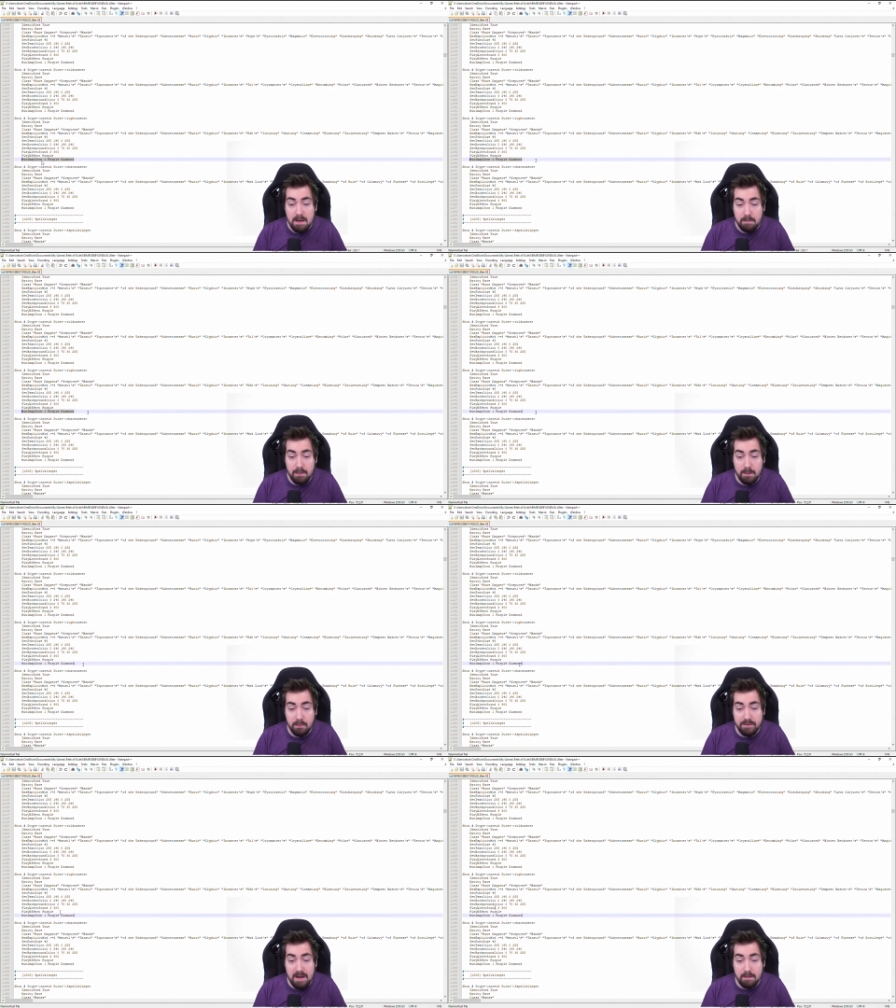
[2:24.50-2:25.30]
purple
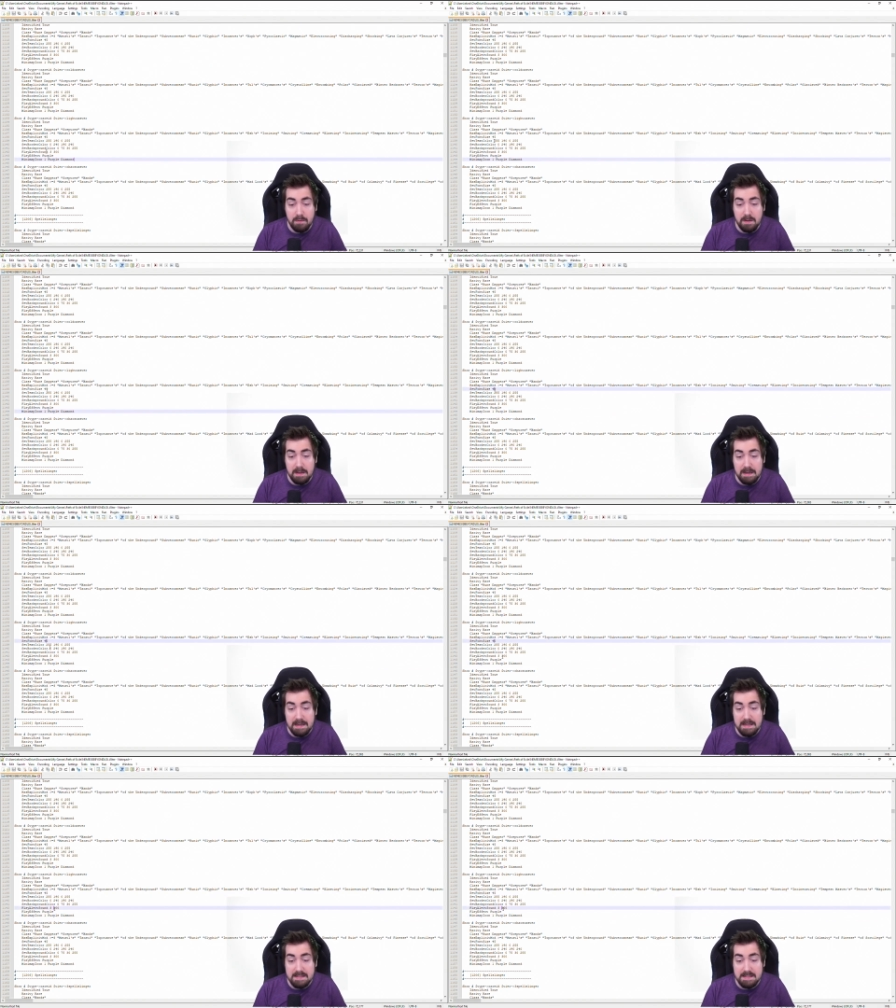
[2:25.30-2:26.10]
diamond and it
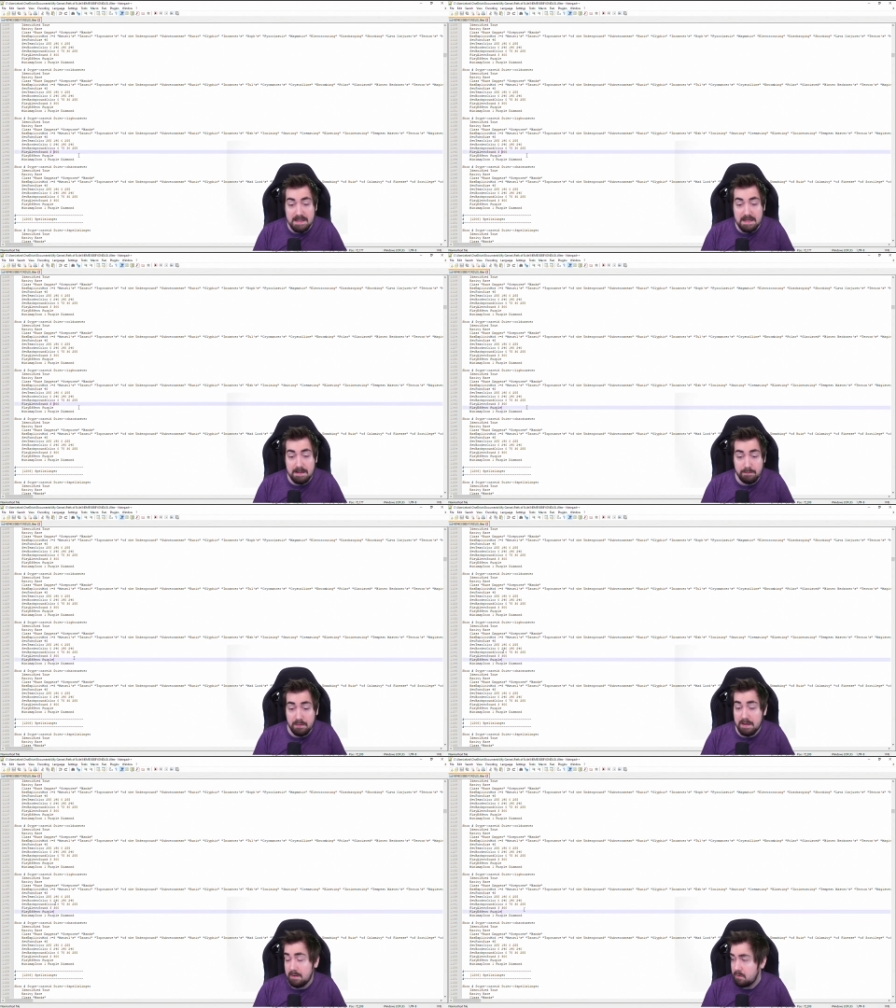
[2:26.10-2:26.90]
has a
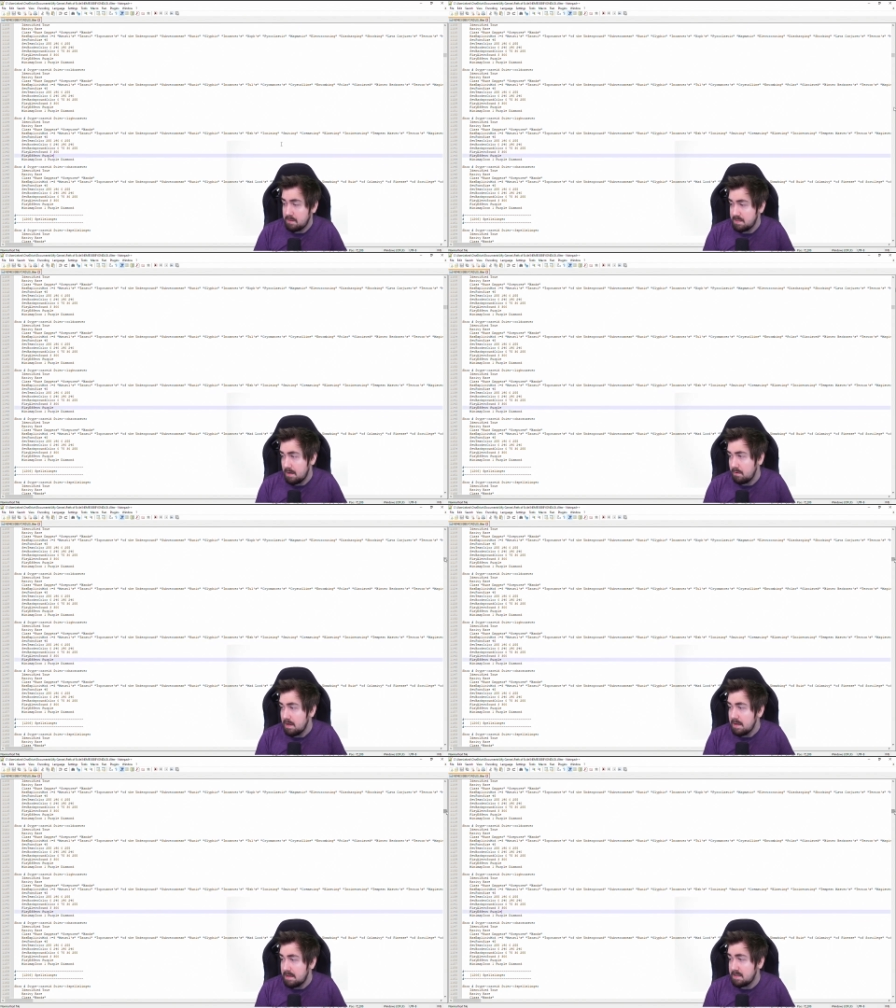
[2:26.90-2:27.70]
play alert sound.
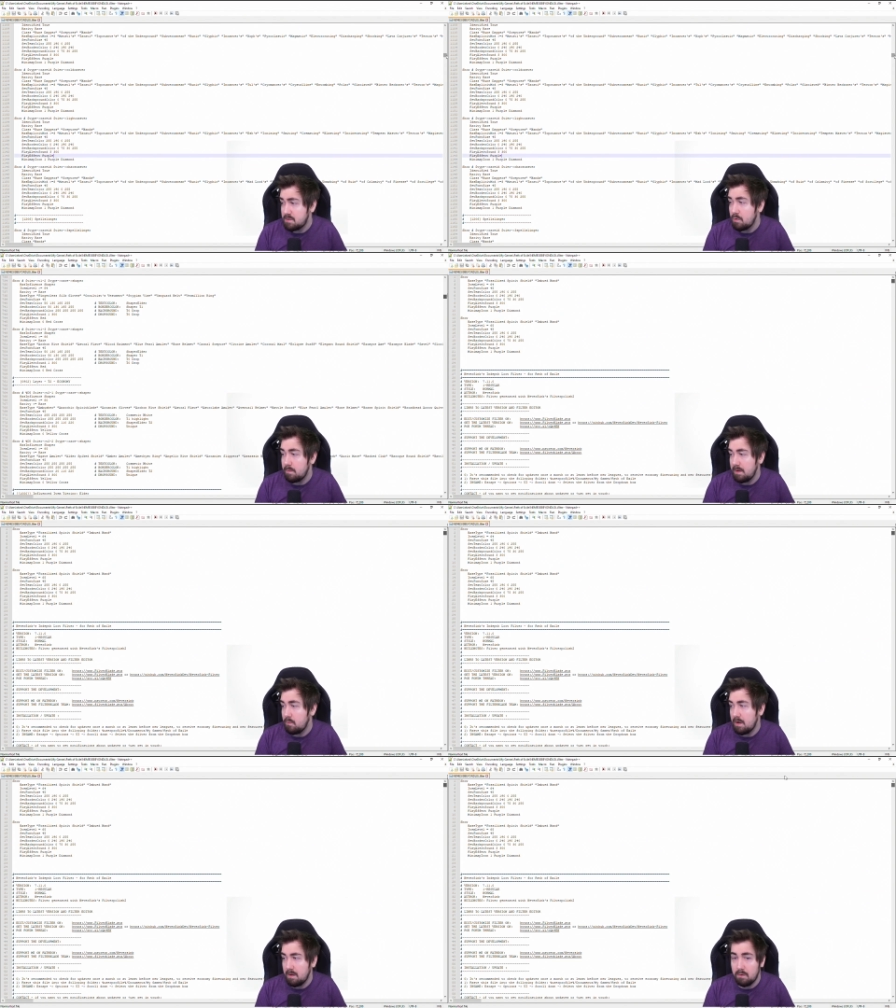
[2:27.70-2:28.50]
That's normally
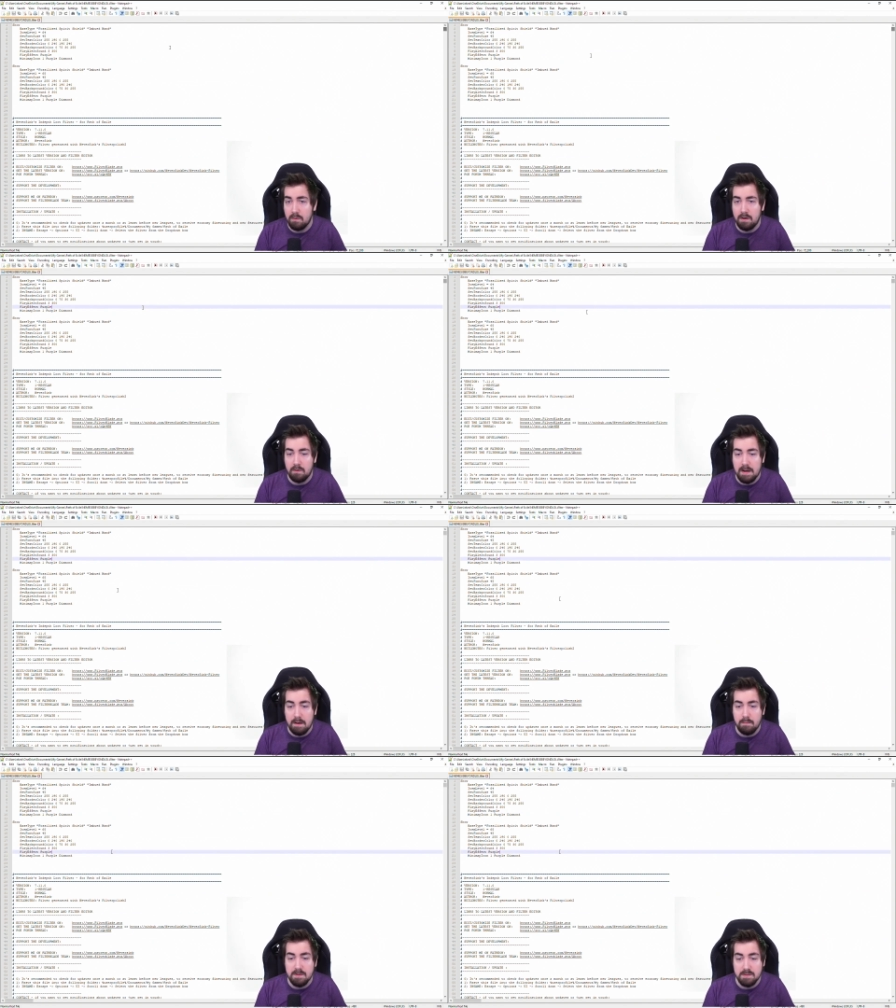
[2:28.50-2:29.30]
what I'll go and
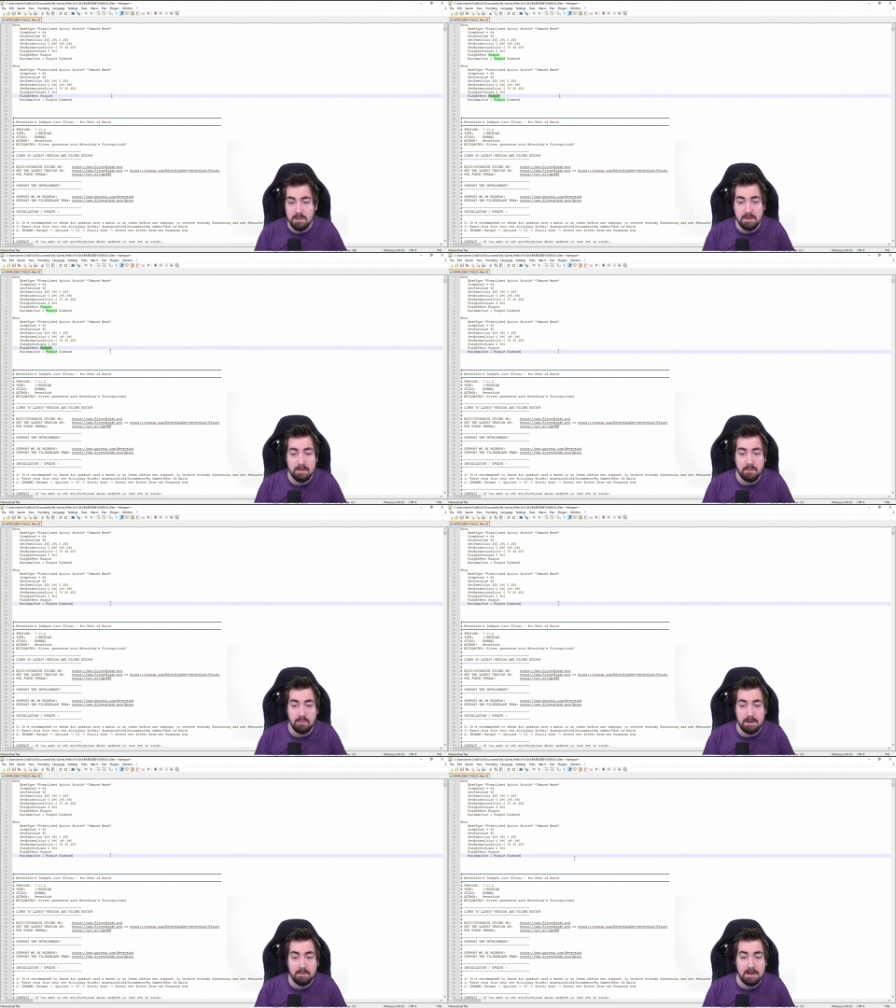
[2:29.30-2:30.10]
grab so I don't have to
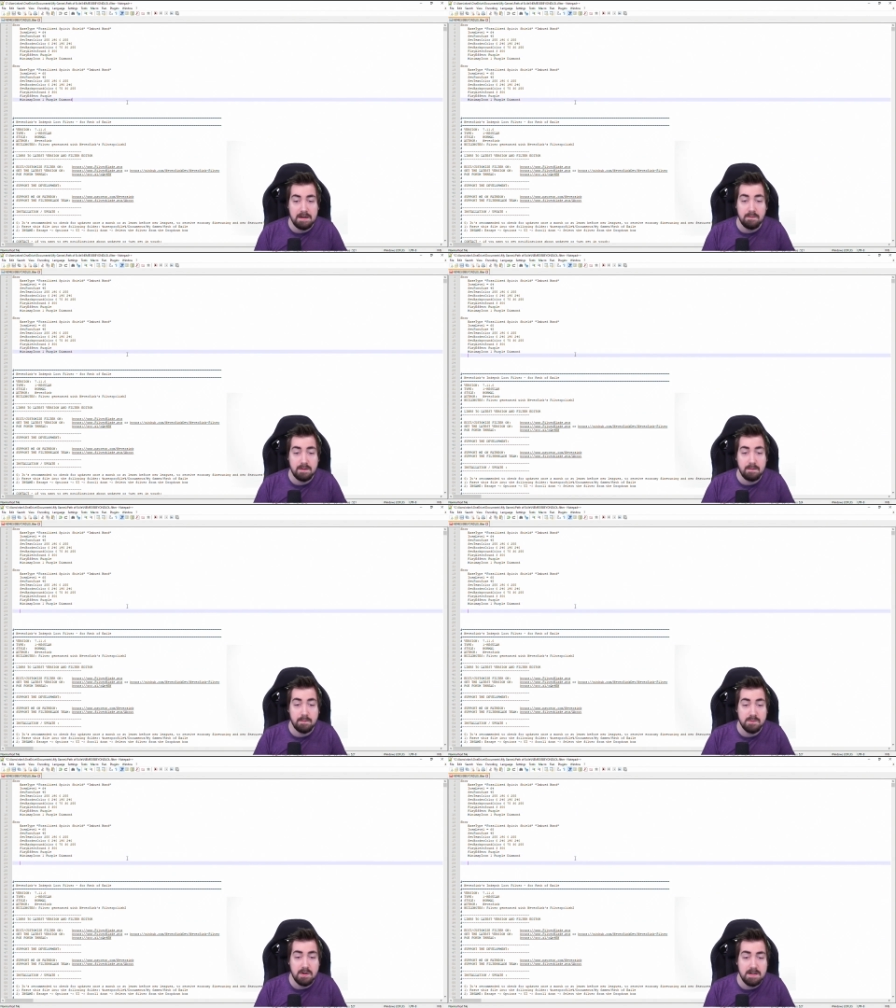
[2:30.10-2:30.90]
rewrite everything
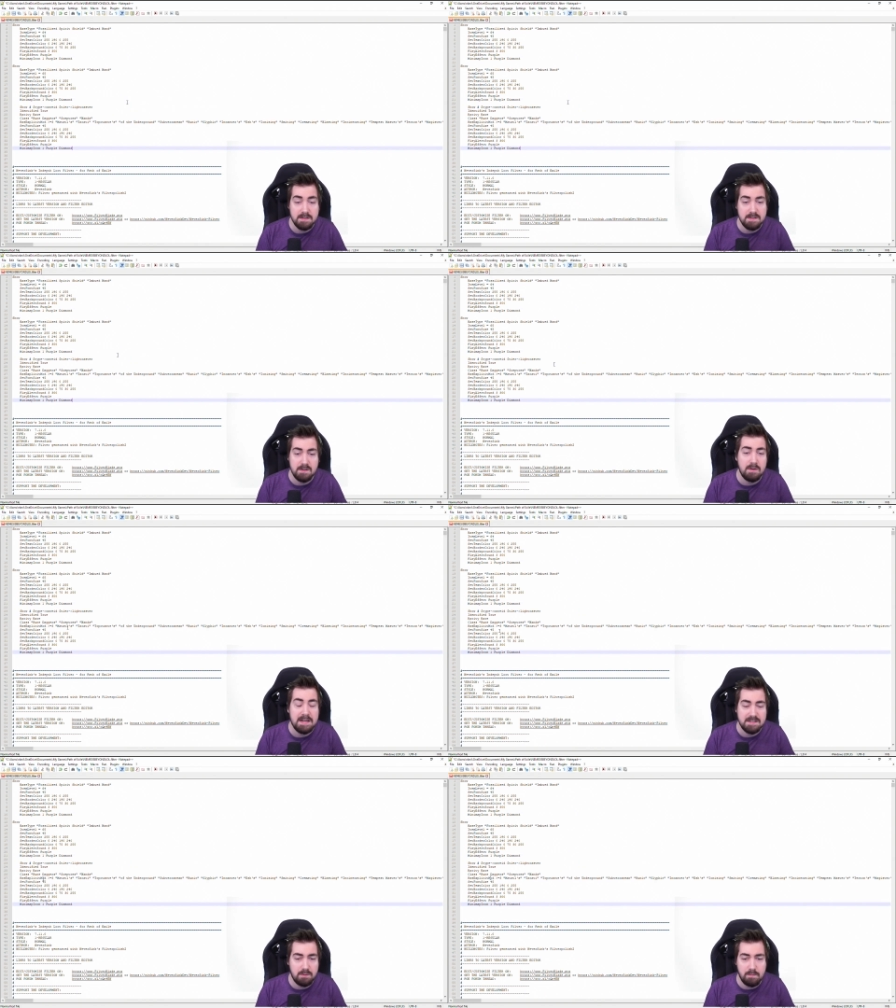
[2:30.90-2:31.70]
from scratch because I don't
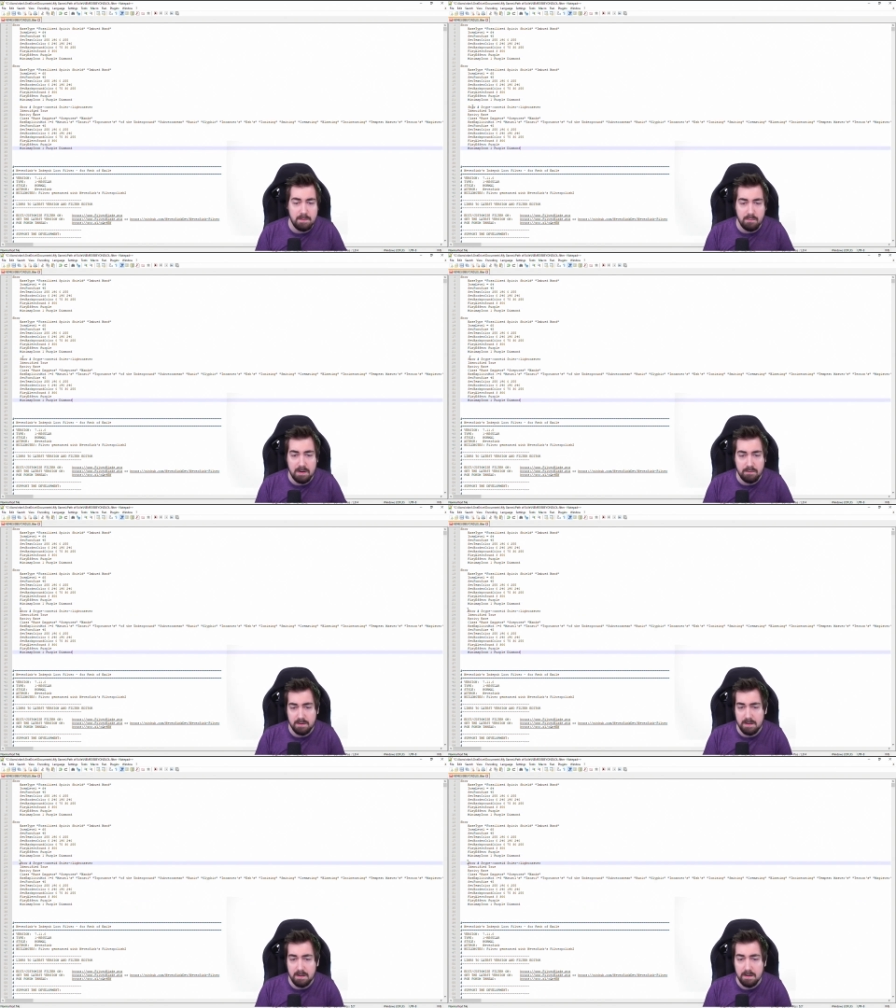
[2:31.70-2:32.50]
actually remember
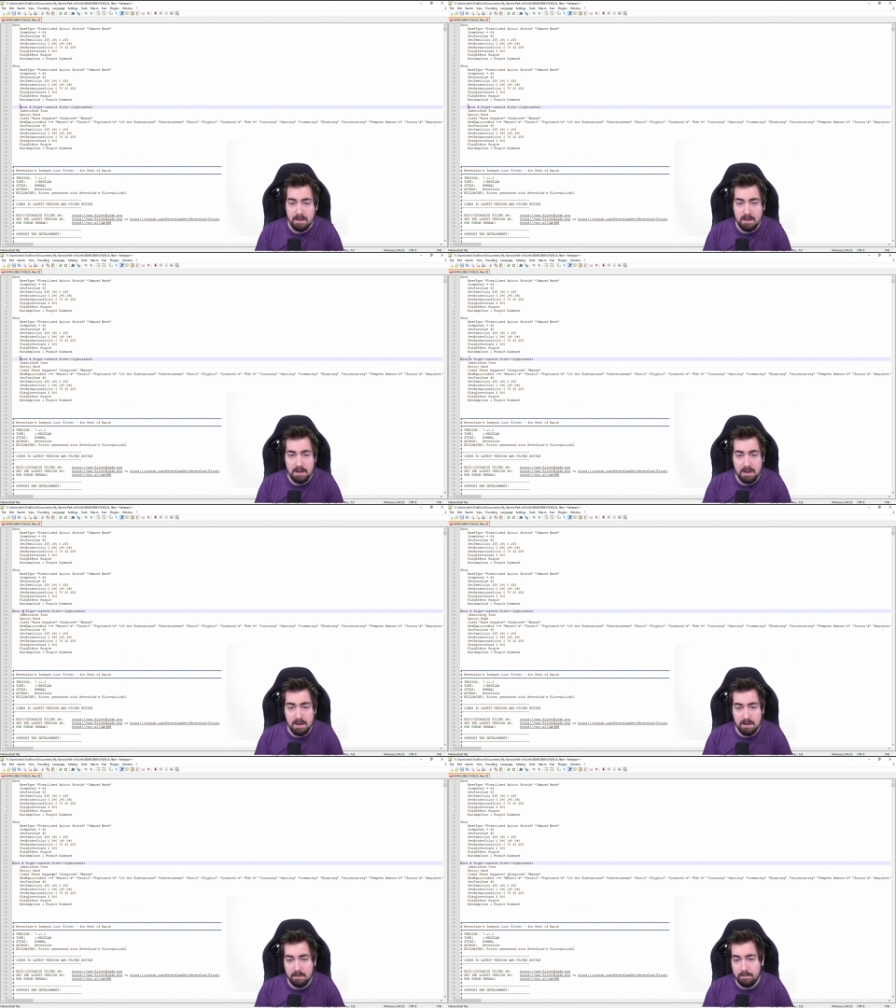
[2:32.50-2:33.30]
everything.
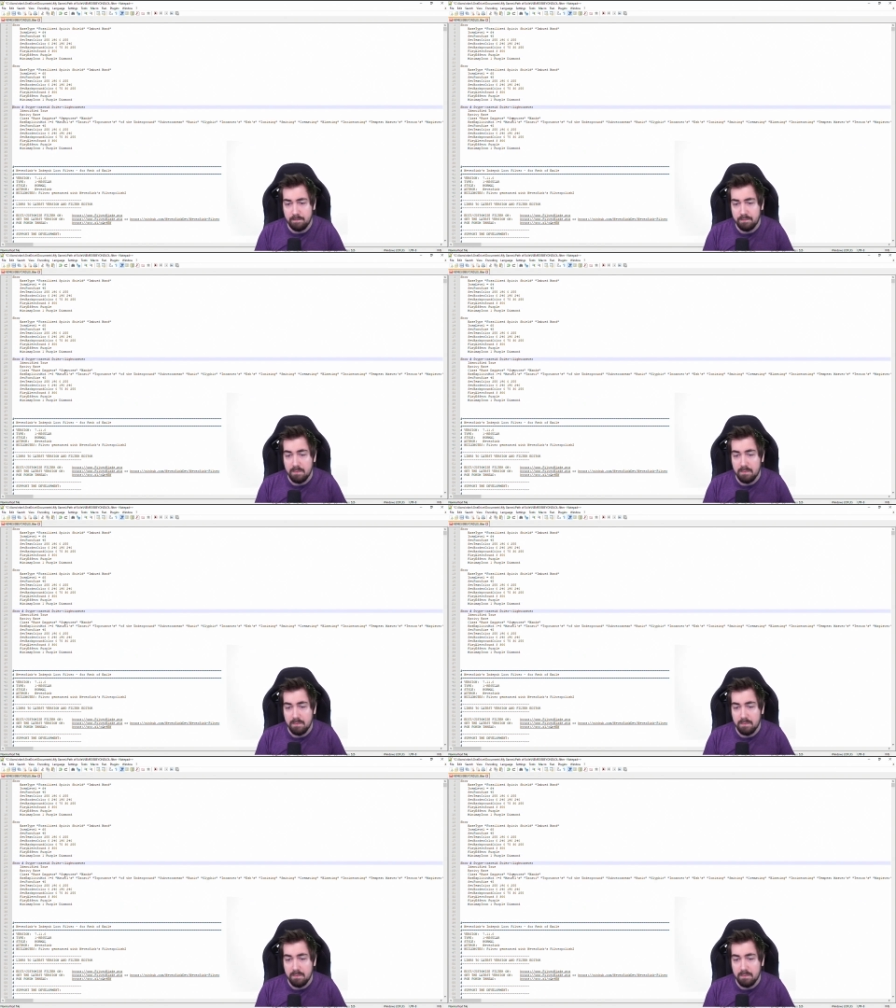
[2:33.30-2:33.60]
Um,